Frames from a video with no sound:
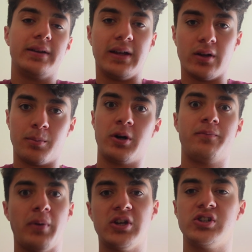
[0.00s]
the number
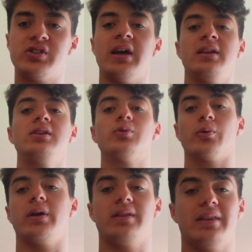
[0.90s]
of pages I need
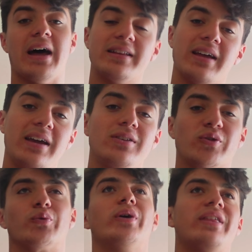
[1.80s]
to read that day
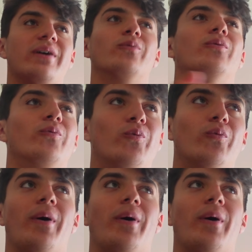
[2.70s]
to read a.